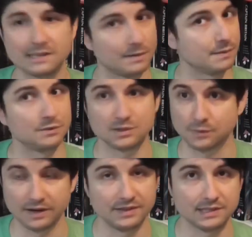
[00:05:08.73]
Some of them just
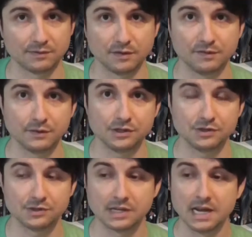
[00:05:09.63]
were in this for a few
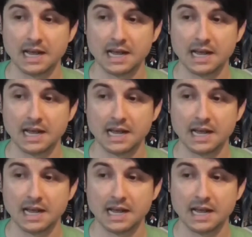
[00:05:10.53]
issues,